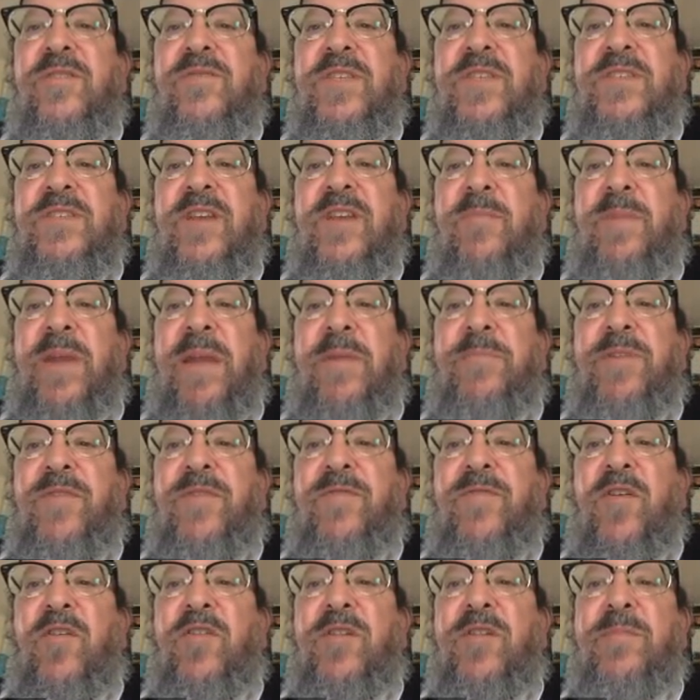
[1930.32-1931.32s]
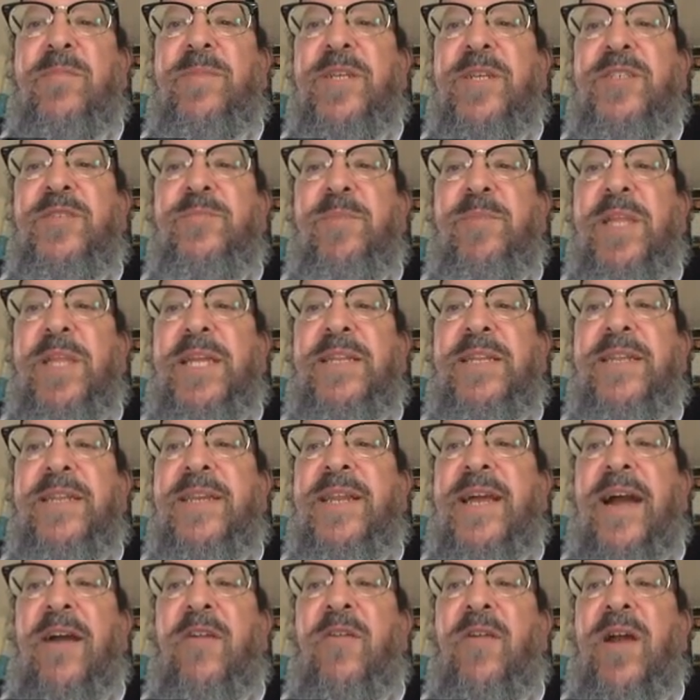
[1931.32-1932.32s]
of this commandment have already been explained
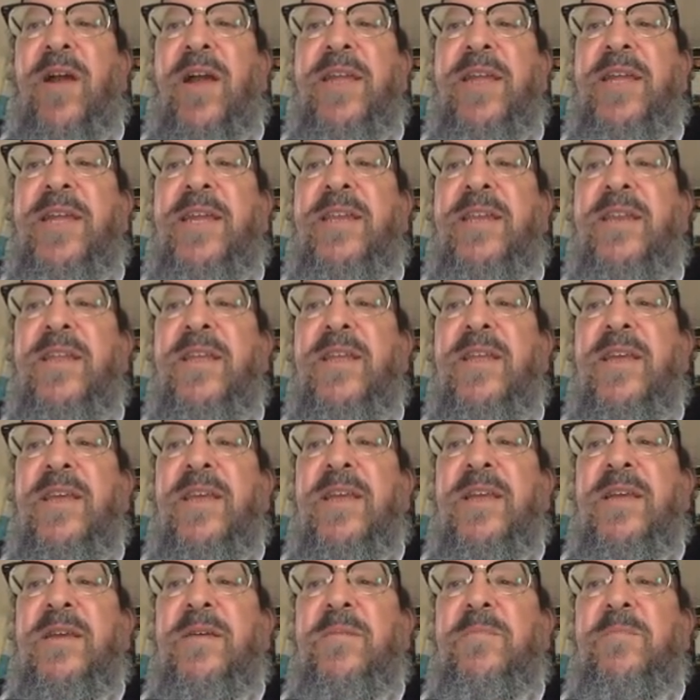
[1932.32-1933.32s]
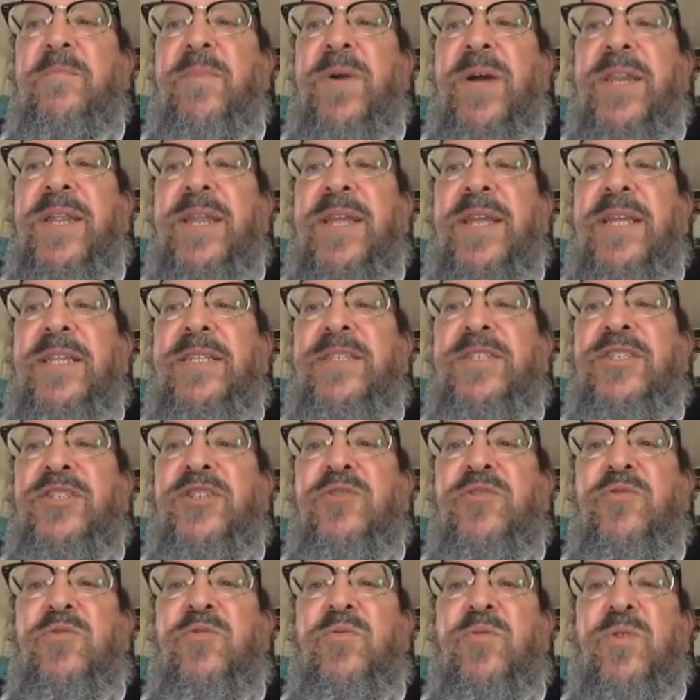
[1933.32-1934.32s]
in arachin but it
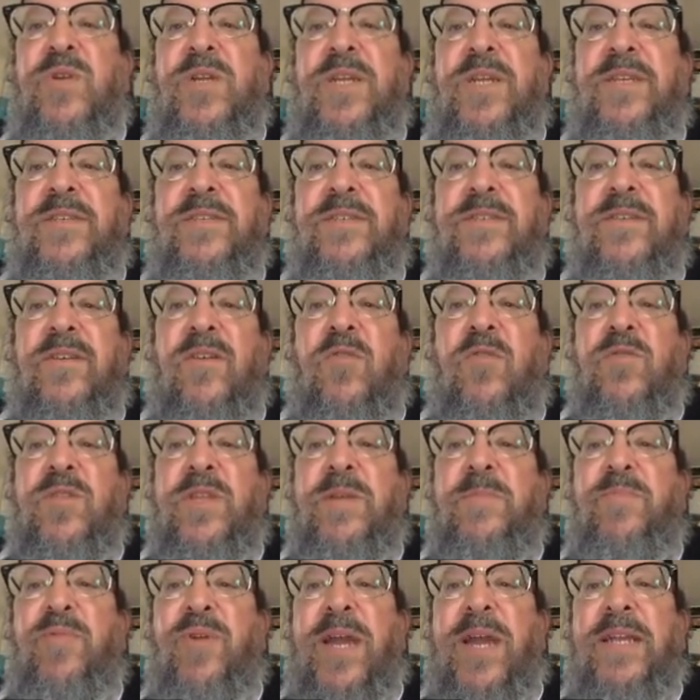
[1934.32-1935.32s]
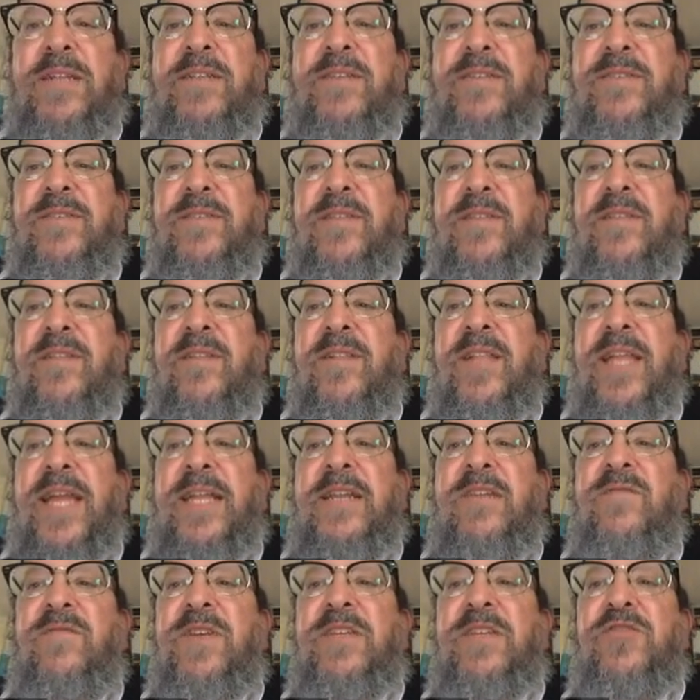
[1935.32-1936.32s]
too is only practiced in the
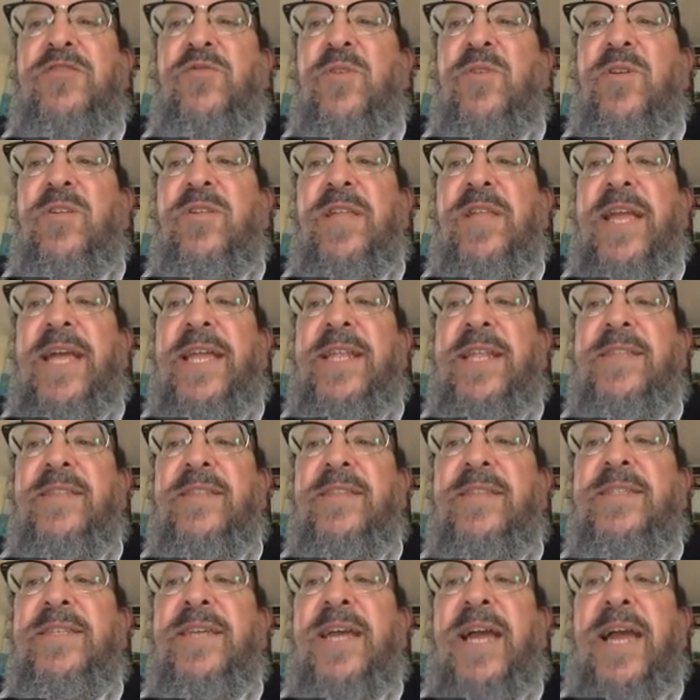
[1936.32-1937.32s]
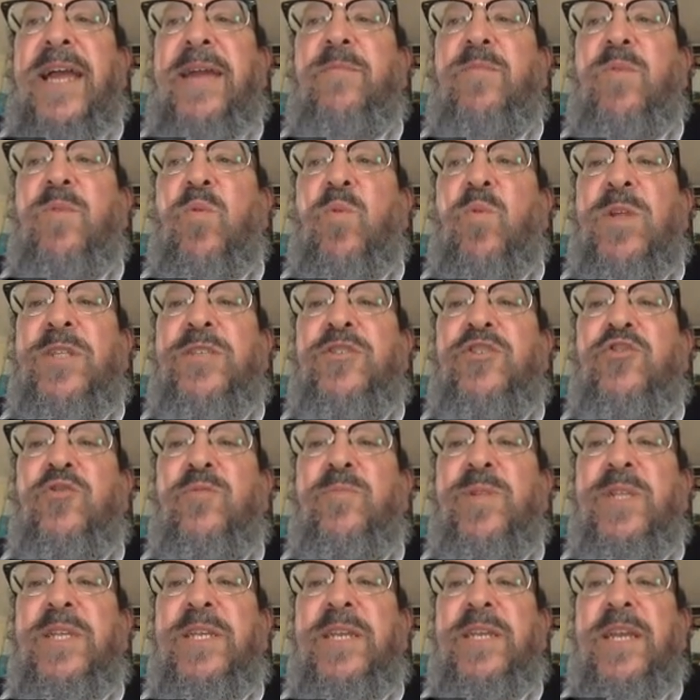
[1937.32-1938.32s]
land of israel and at the time when
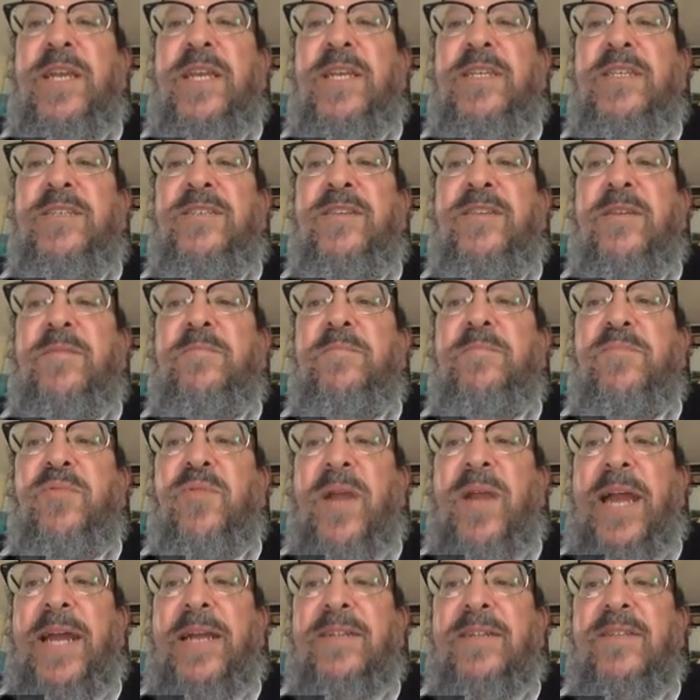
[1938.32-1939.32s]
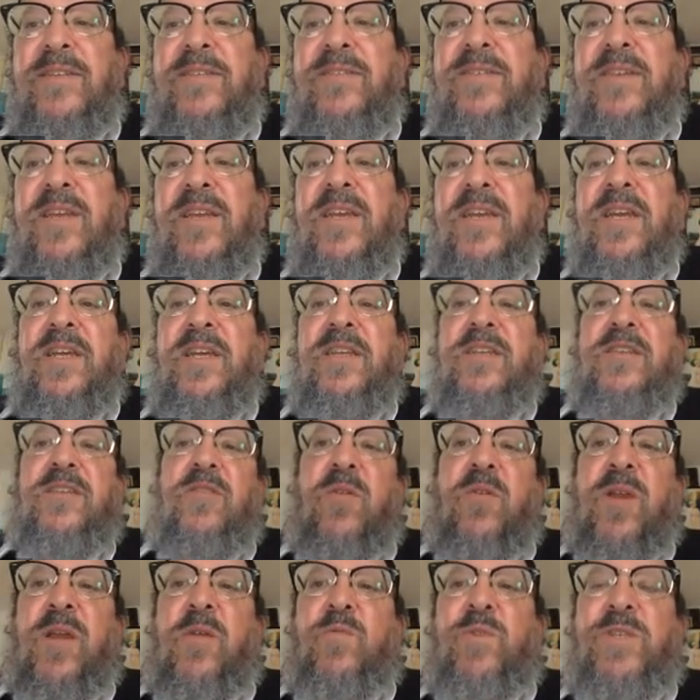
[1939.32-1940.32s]
jubilee is practiced
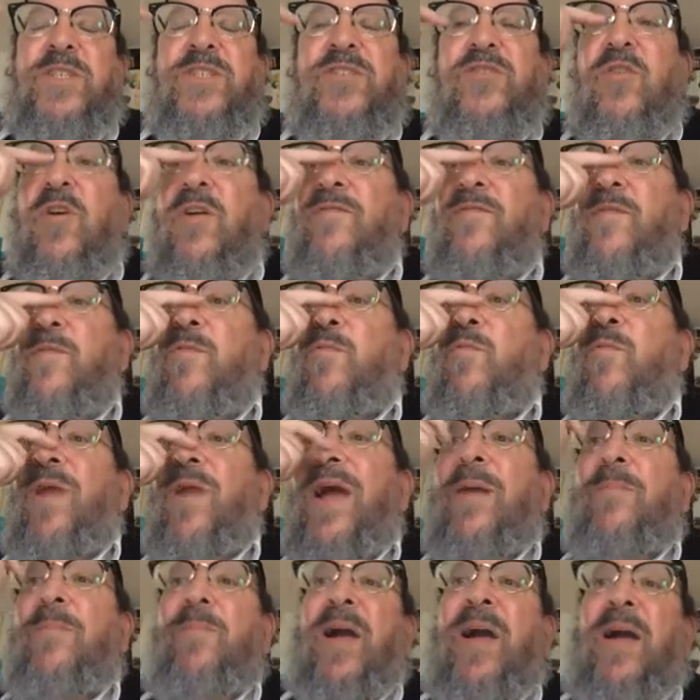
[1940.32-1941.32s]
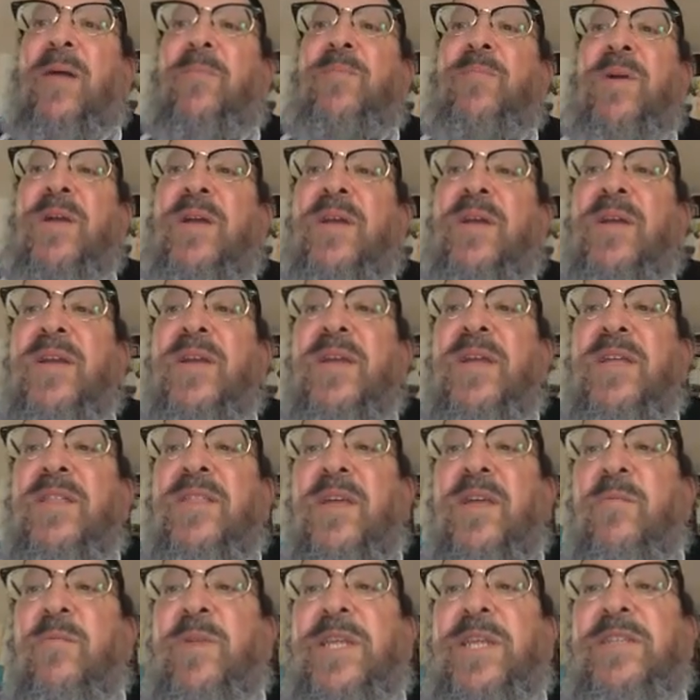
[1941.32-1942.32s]
so again we saw from the rambam
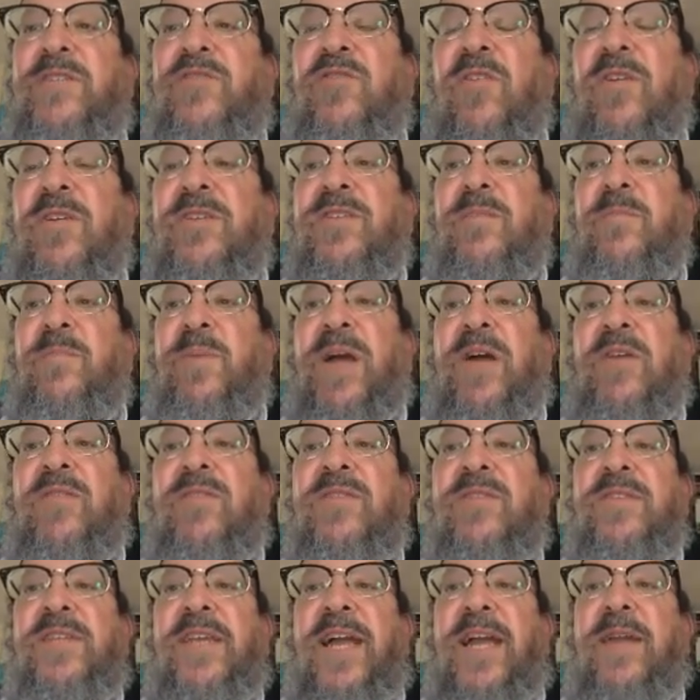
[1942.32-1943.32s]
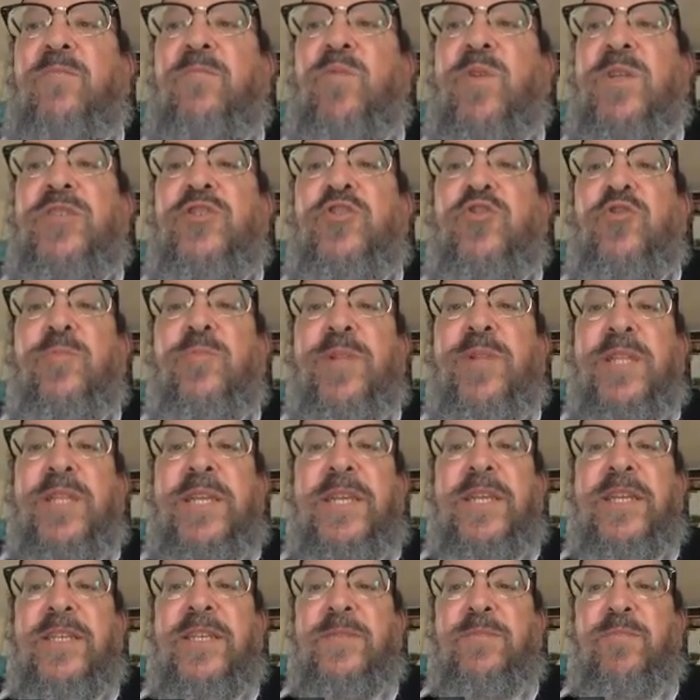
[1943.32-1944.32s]
that when he talks about time when
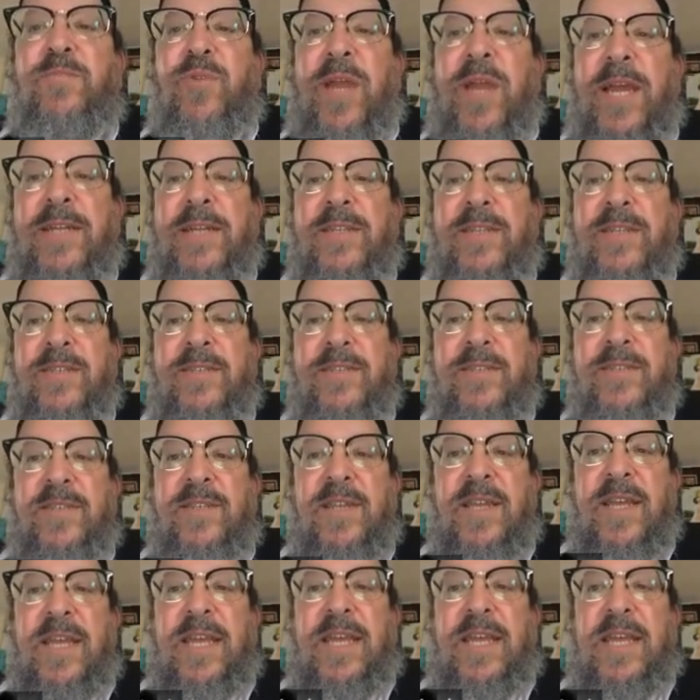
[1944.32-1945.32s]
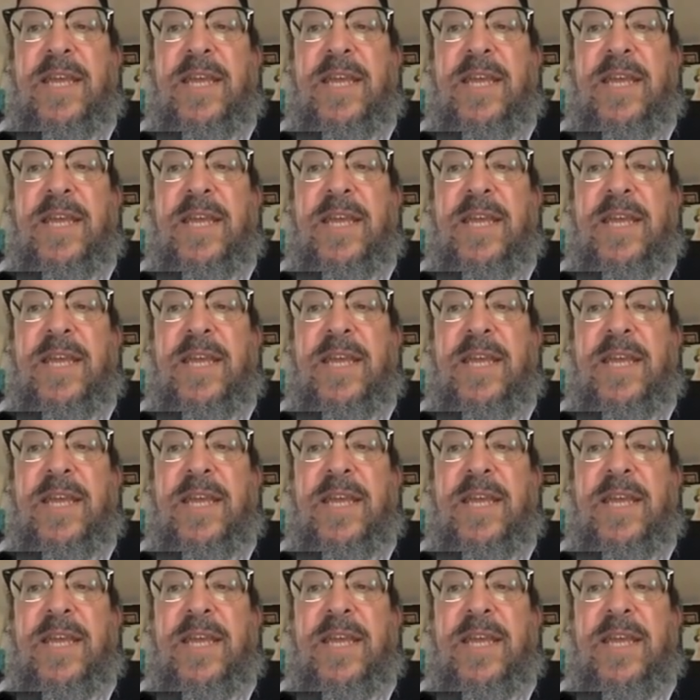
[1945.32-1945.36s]
Jubilee is practiced,